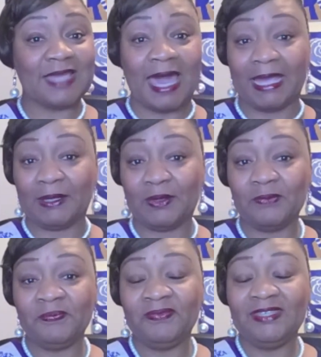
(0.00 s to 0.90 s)
title
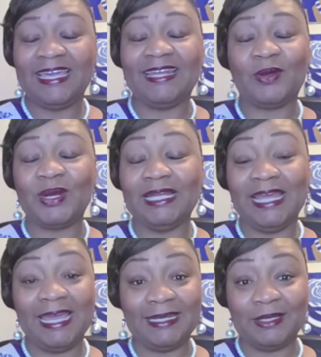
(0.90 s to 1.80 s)
in
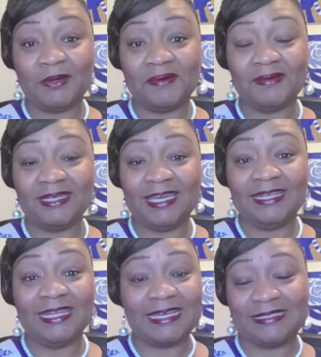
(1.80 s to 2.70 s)
Orlando
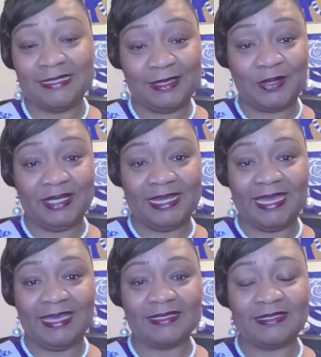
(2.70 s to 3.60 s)
in less than 30
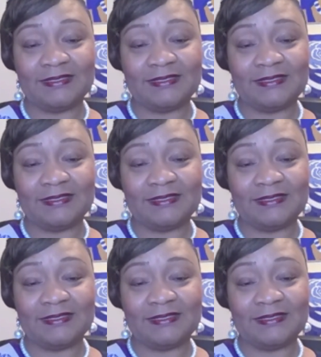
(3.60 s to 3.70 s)
days.